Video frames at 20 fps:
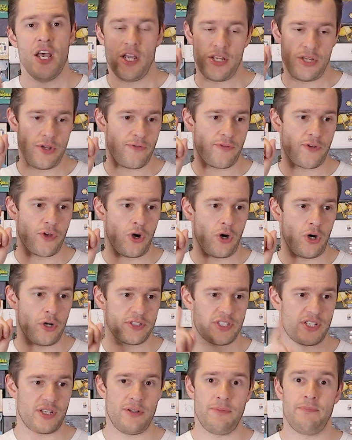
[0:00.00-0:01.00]
you've
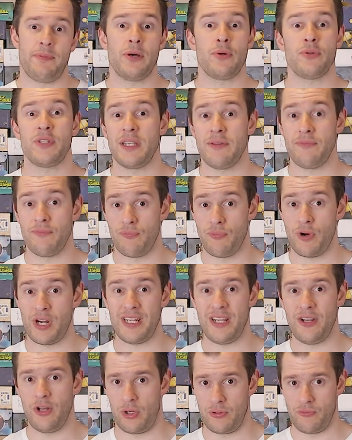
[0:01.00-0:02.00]
got building
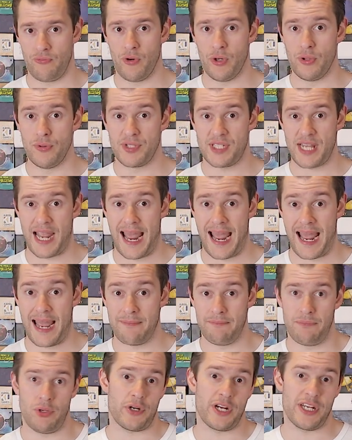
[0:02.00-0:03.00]
really long routes
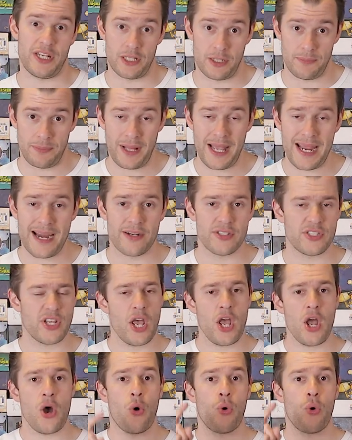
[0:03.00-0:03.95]
and blocking other players,